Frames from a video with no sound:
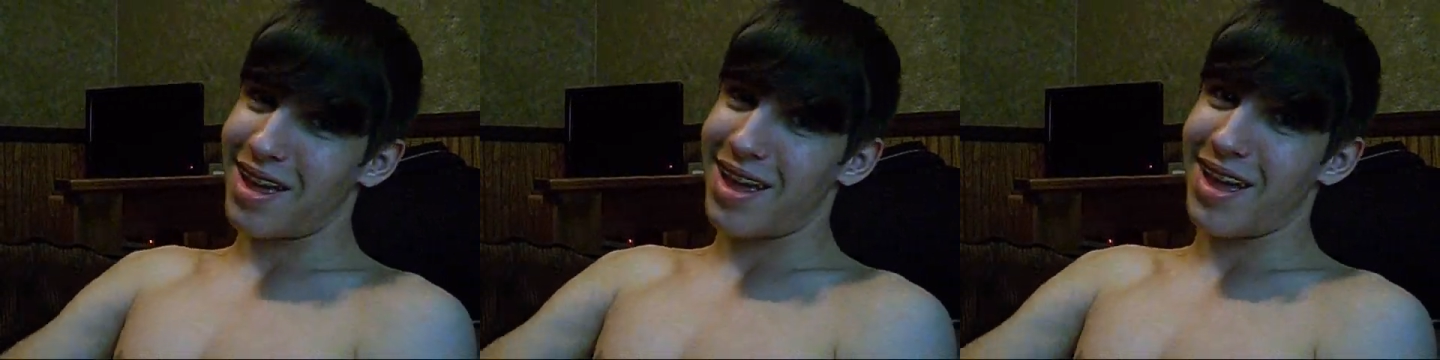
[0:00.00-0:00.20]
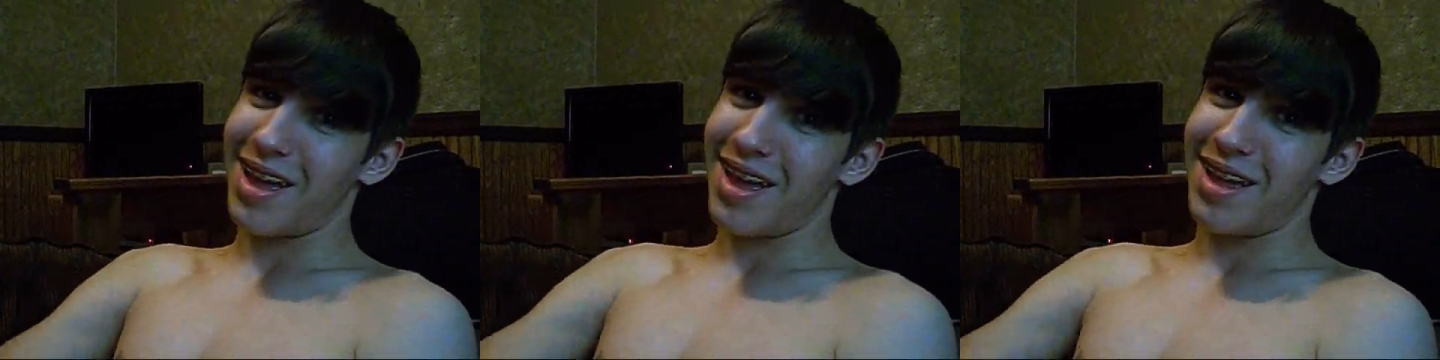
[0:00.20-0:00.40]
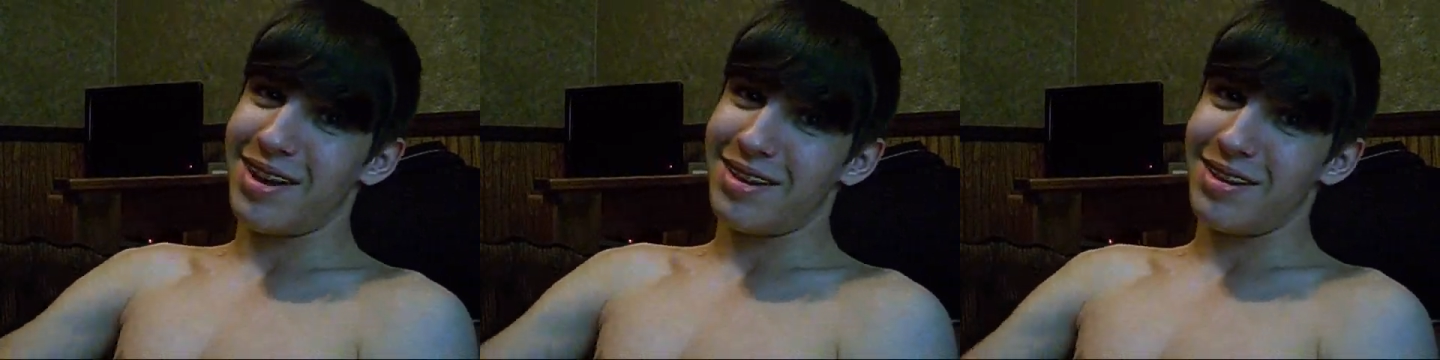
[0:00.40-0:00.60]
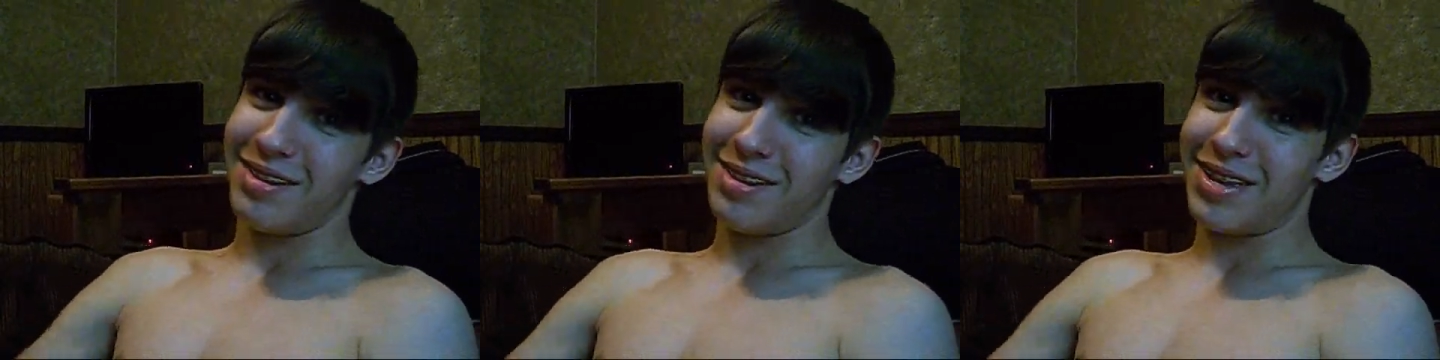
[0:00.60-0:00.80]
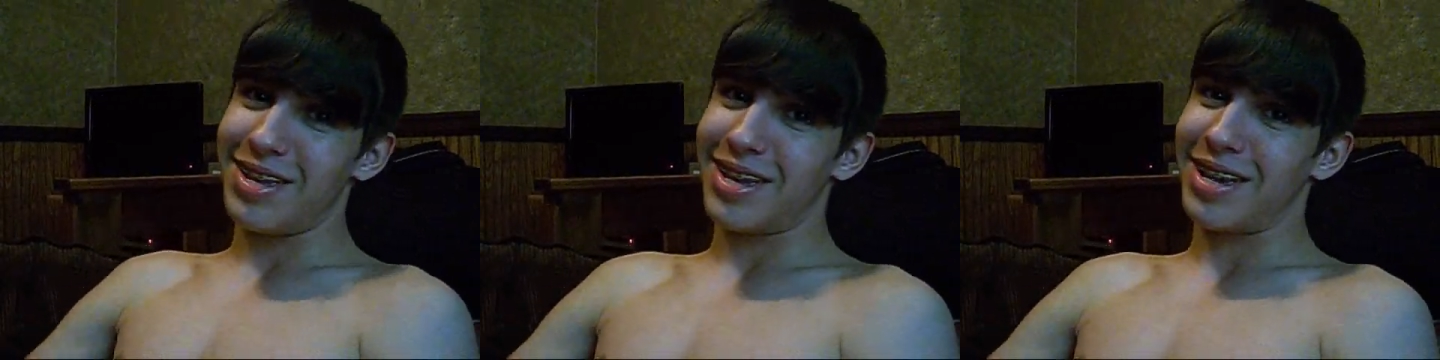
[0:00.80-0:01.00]
and
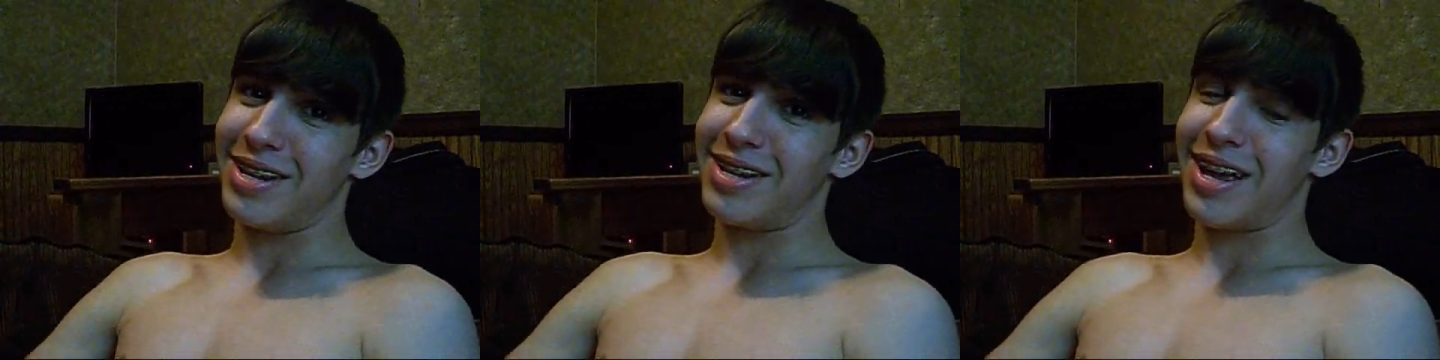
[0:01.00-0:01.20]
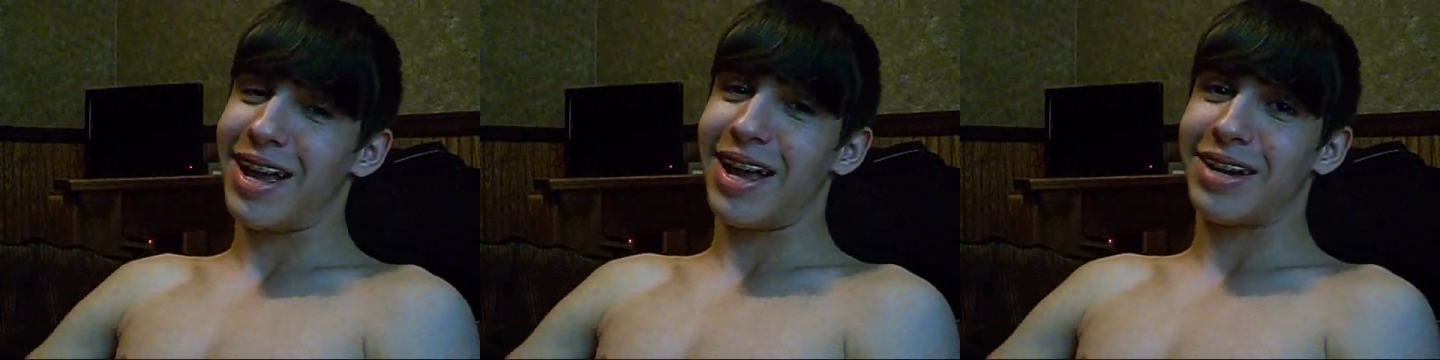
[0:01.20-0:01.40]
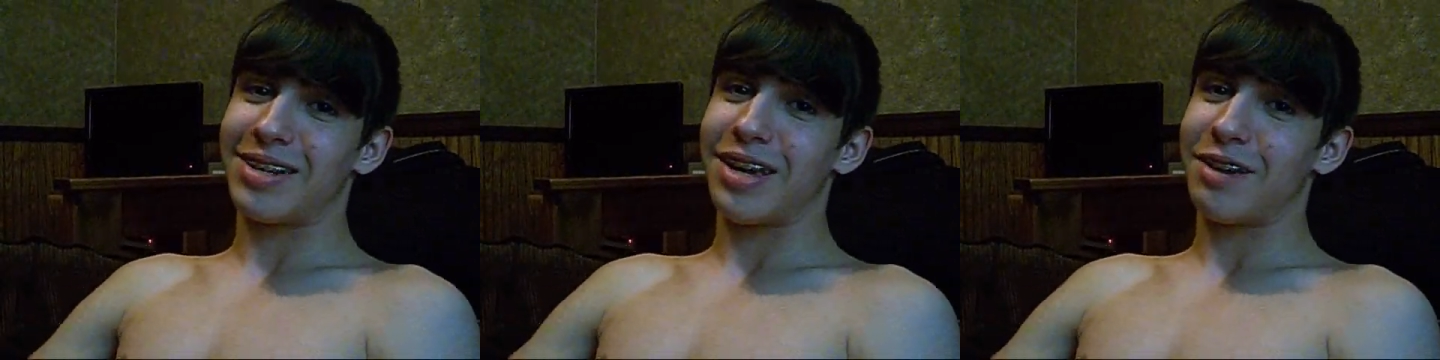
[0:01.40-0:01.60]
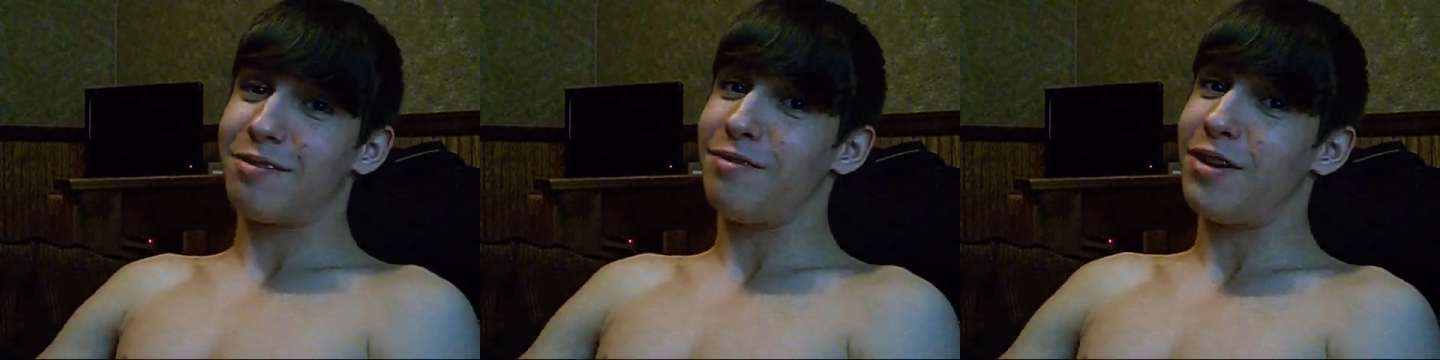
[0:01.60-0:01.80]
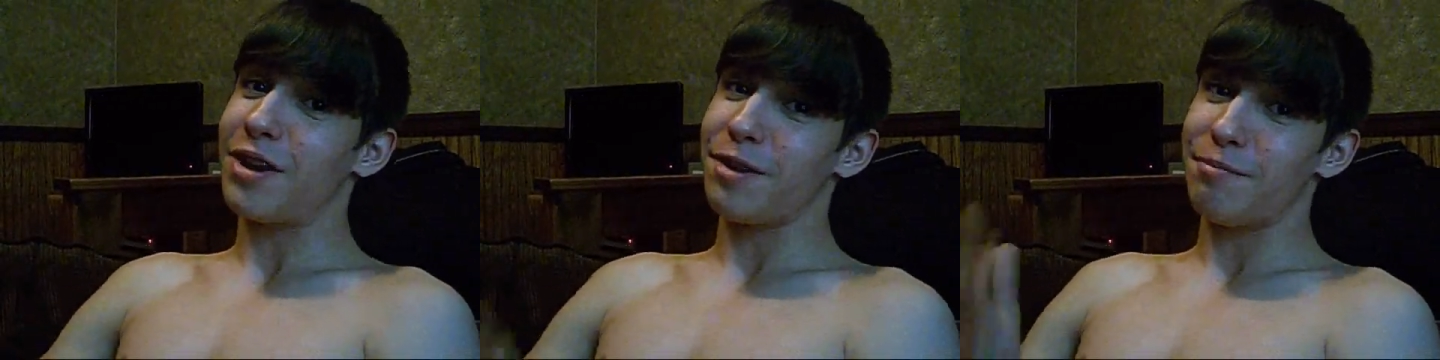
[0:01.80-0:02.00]
he can dance like a
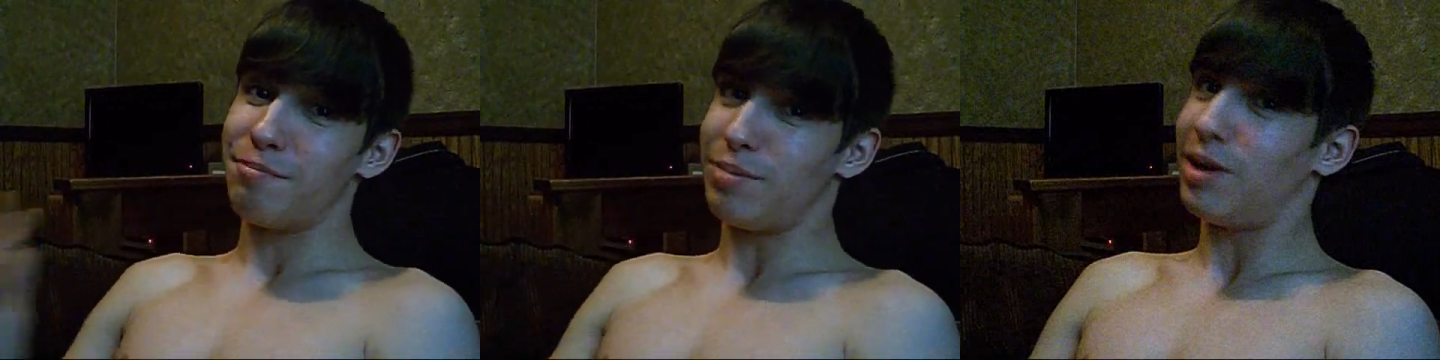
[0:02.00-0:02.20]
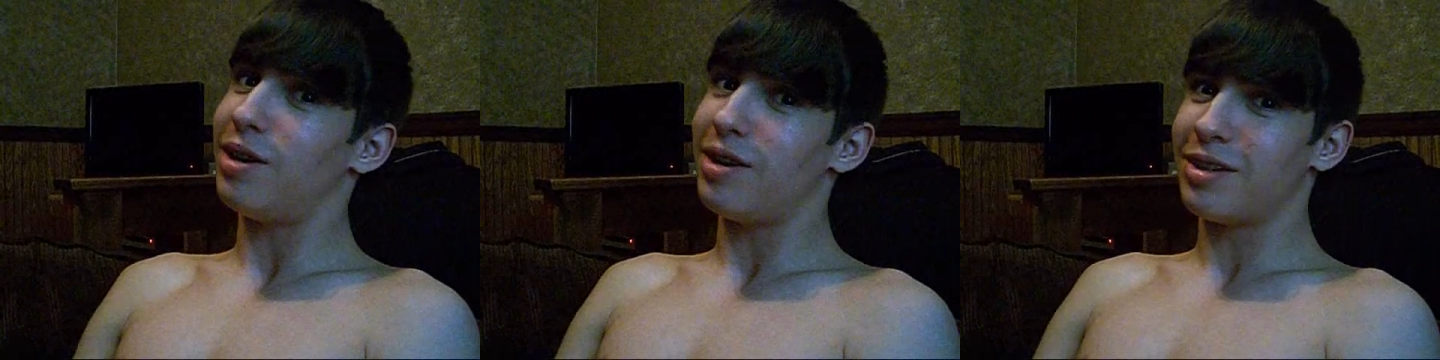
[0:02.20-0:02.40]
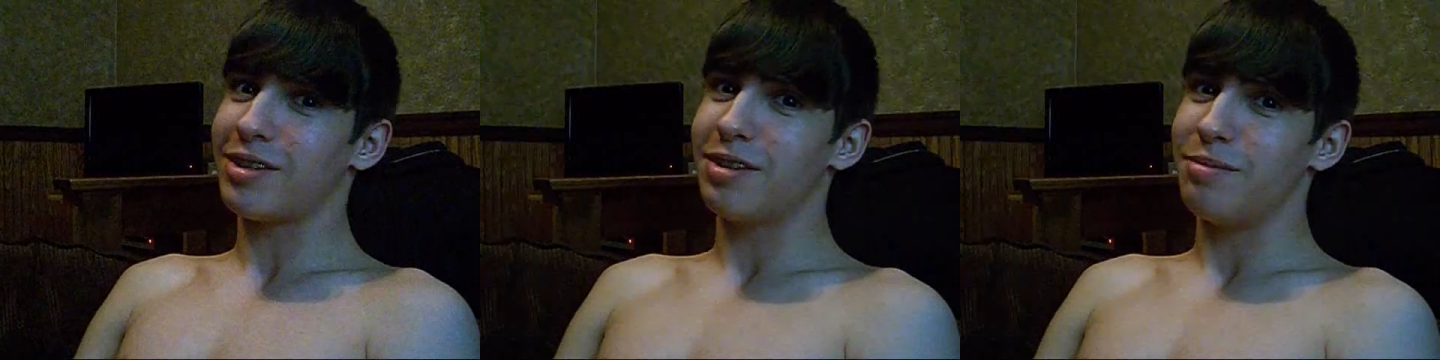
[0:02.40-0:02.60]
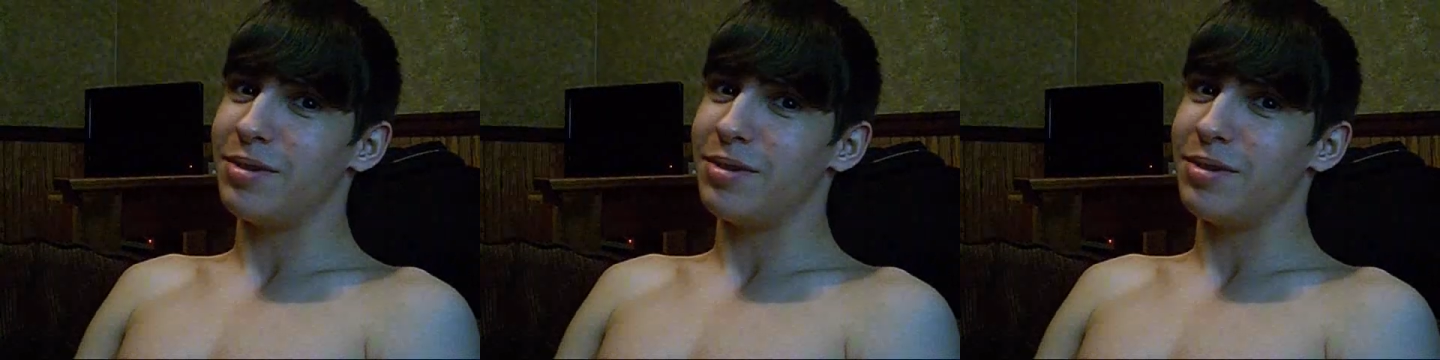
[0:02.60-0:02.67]
fucking boss.